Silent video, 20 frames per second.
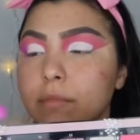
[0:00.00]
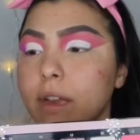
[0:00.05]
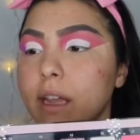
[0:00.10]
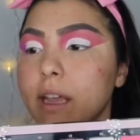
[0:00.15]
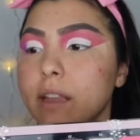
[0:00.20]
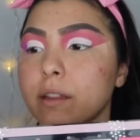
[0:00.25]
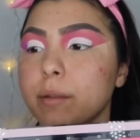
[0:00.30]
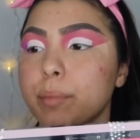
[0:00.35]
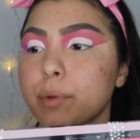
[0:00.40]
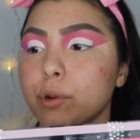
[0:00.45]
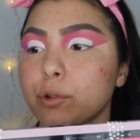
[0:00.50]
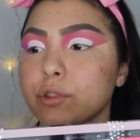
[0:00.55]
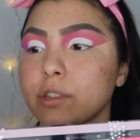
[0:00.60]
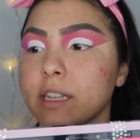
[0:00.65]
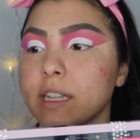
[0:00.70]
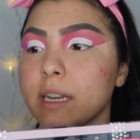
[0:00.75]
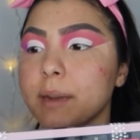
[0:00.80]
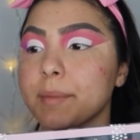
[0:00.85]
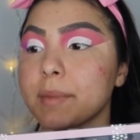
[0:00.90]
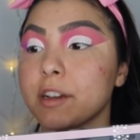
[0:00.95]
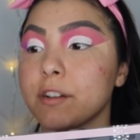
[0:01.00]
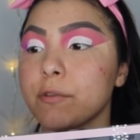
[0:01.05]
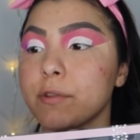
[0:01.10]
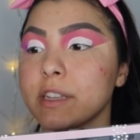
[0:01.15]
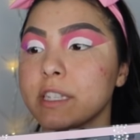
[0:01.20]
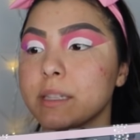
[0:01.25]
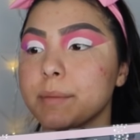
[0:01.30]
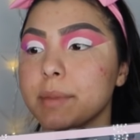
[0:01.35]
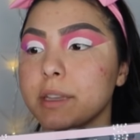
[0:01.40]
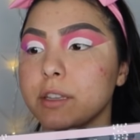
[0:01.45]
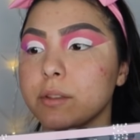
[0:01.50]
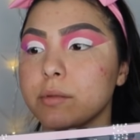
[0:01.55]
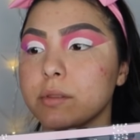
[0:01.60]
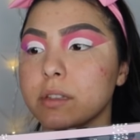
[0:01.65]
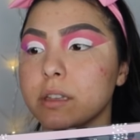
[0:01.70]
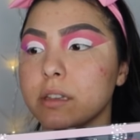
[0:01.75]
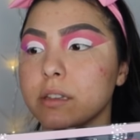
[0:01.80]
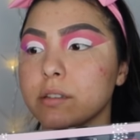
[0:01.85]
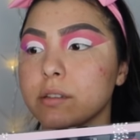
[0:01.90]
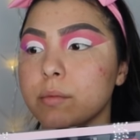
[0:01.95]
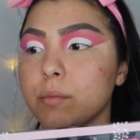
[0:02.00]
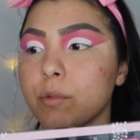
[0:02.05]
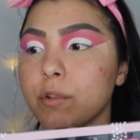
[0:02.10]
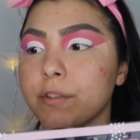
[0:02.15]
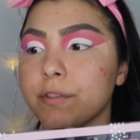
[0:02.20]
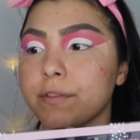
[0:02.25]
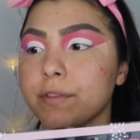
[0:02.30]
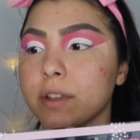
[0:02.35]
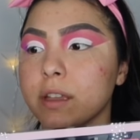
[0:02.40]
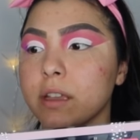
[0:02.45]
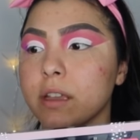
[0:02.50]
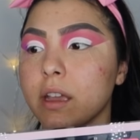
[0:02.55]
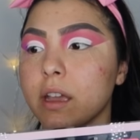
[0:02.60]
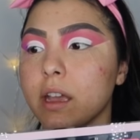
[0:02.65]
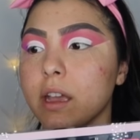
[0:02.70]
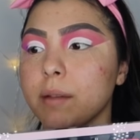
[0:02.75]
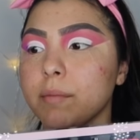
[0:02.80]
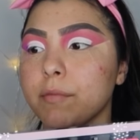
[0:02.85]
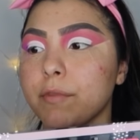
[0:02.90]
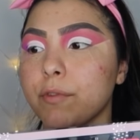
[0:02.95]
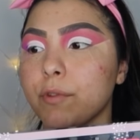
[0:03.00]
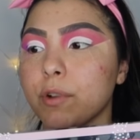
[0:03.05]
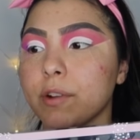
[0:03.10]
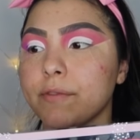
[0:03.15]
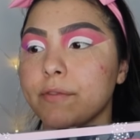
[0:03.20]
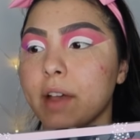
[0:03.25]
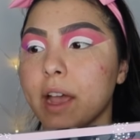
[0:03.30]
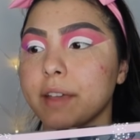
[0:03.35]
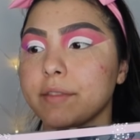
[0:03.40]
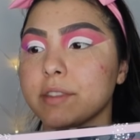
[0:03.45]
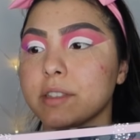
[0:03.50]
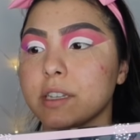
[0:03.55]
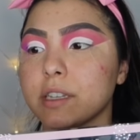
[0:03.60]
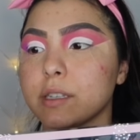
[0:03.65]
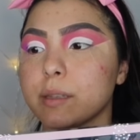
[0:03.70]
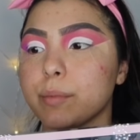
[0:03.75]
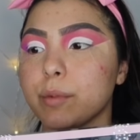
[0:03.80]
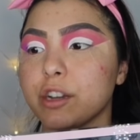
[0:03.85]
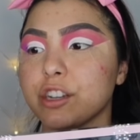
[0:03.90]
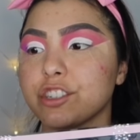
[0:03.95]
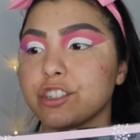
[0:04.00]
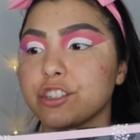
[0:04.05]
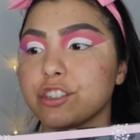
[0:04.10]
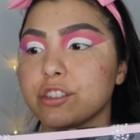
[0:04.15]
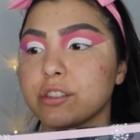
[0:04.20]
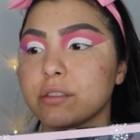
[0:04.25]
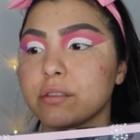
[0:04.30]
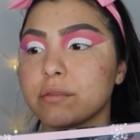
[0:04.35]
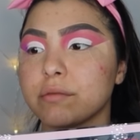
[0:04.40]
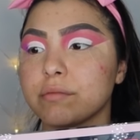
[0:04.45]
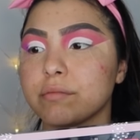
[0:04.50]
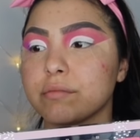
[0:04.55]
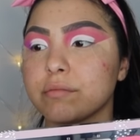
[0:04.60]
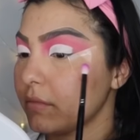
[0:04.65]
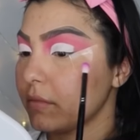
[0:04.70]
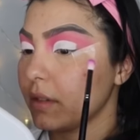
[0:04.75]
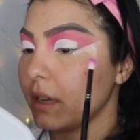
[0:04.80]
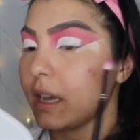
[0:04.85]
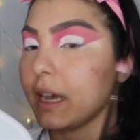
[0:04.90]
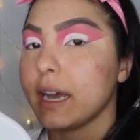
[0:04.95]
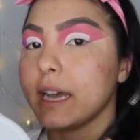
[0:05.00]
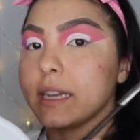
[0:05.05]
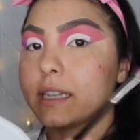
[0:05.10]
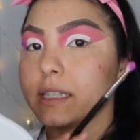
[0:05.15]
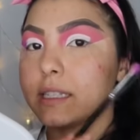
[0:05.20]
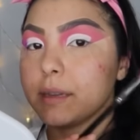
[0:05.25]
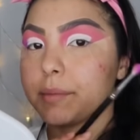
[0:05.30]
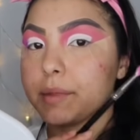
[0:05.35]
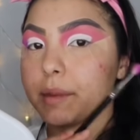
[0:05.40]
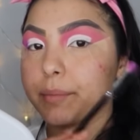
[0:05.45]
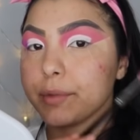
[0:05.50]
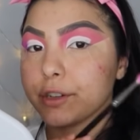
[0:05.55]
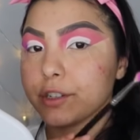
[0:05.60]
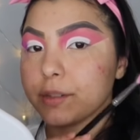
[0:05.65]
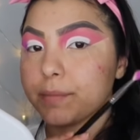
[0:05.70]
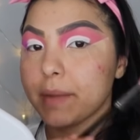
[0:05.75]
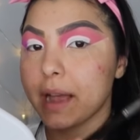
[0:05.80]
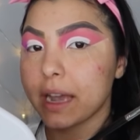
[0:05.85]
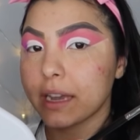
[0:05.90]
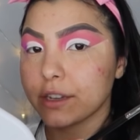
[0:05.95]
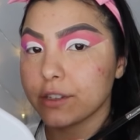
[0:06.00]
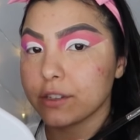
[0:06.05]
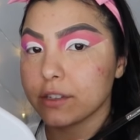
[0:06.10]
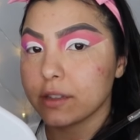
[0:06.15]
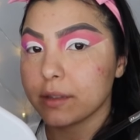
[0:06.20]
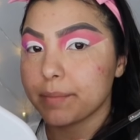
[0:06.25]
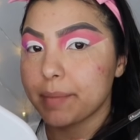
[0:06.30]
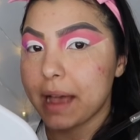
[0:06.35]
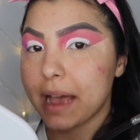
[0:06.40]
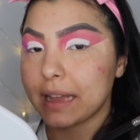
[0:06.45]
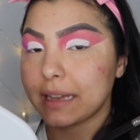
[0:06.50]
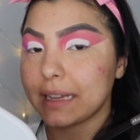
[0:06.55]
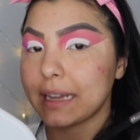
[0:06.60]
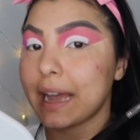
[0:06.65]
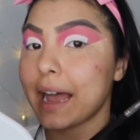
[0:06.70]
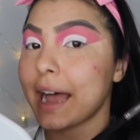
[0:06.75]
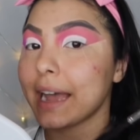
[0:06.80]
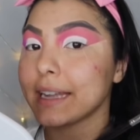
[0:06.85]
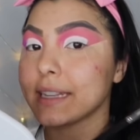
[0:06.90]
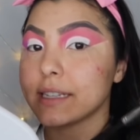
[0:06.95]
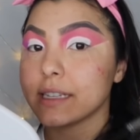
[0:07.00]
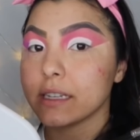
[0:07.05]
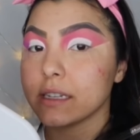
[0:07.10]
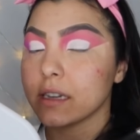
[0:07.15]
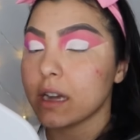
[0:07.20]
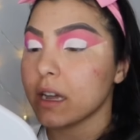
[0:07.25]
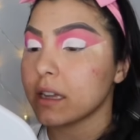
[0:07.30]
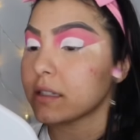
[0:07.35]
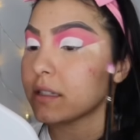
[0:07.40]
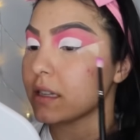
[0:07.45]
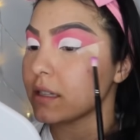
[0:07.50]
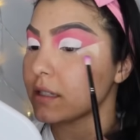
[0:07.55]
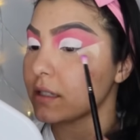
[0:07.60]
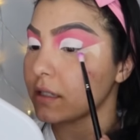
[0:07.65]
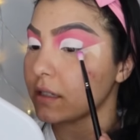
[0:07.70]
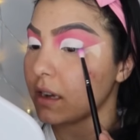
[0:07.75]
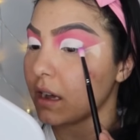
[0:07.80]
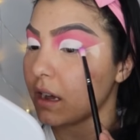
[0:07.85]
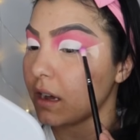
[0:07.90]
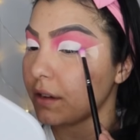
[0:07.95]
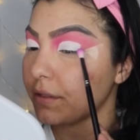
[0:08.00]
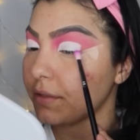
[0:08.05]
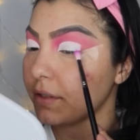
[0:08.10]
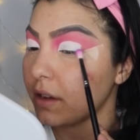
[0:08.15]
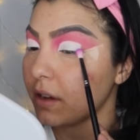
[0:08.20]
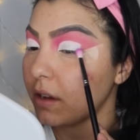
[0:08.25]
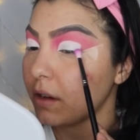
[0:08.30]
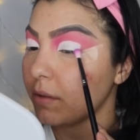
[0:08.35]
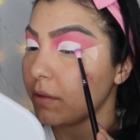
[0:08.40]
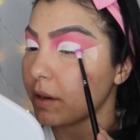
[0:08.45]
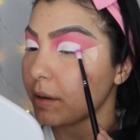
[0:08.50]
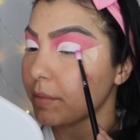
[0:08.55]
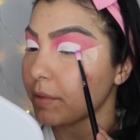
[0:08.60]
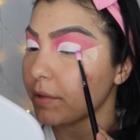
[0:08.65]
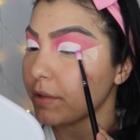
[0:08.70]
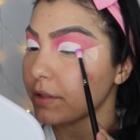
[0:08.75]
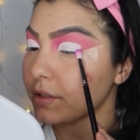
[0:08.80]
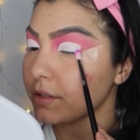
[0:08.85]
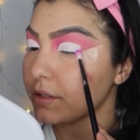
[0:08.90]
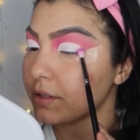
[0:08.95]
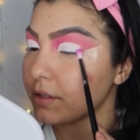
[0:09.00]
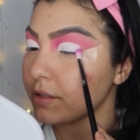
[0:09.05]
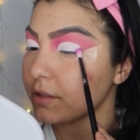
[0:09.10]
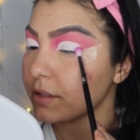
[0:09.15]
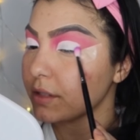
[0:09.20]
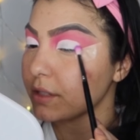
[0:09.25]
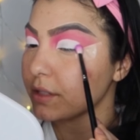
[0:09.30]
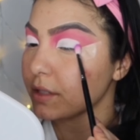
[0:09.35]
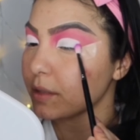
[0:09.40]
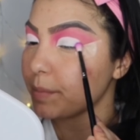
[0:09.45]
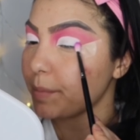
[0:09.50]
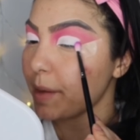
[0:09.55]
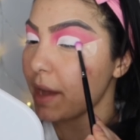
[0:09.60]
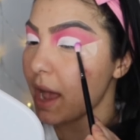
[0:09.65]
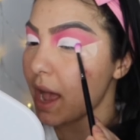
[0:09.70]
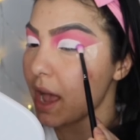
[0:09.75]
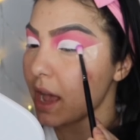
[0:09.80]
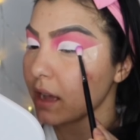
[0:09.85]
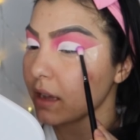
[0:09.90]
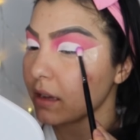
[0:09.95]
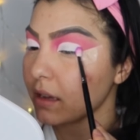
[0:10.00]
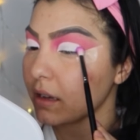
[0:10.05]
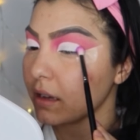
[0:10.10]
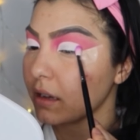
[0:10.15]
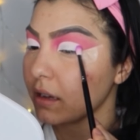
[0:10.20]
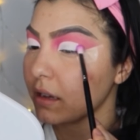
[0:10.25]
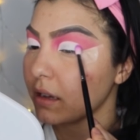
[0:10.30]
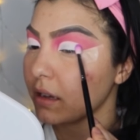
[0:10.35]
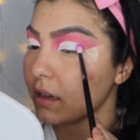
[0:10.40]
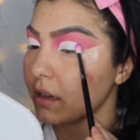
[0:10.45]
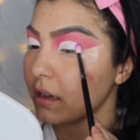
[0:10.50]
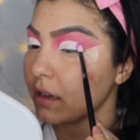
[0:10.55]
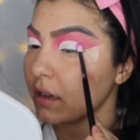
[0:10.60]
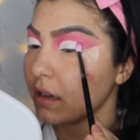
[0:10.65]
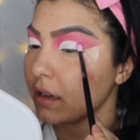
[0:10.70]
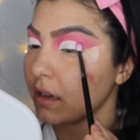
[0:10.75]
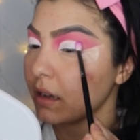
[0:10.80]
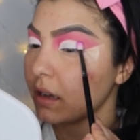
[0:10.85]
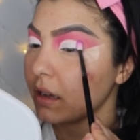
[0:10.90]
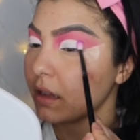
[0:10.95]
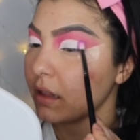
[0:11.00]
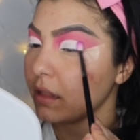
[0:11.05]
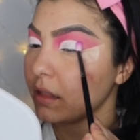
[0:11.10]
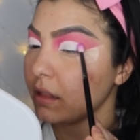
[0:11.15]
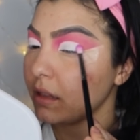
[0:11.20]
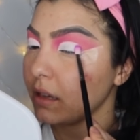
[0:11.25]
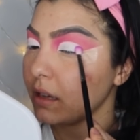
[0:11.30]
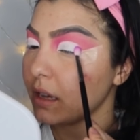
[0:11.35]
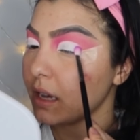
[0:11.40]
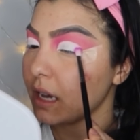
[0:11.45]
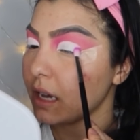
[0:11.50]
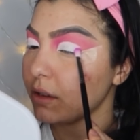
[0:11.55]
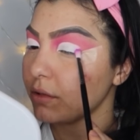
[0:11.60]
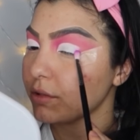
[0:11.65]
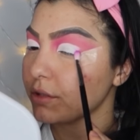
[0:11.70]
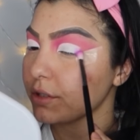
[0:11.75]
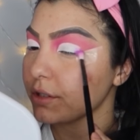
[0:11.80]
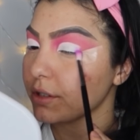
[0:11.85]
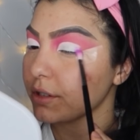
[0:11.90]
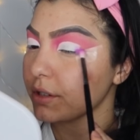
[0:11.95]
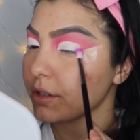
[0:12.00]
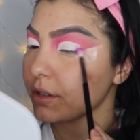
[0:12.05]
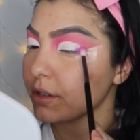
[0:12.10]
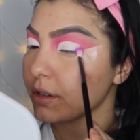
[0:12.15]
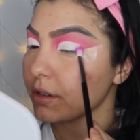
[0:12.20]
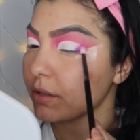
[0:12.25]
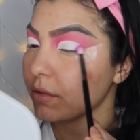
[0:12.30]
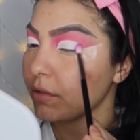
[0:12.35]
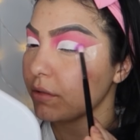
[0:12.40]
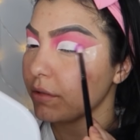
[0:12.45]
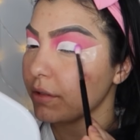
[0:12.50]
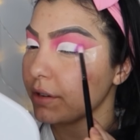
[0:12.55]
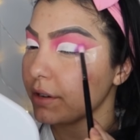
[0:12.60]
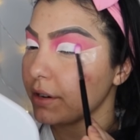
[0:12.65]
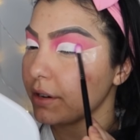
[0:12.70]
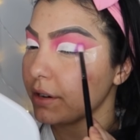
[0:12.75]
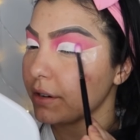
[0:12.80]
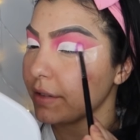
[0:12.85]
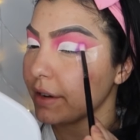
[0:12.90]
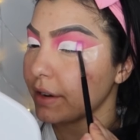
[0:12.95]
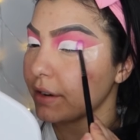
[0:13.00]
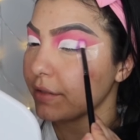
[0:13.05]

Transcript: And the brocha that I'm going to be using is a Morphe M456 brush. I did the brushing back into the palette. I did not dust it off. What I'm going to do is just pack the outer corner right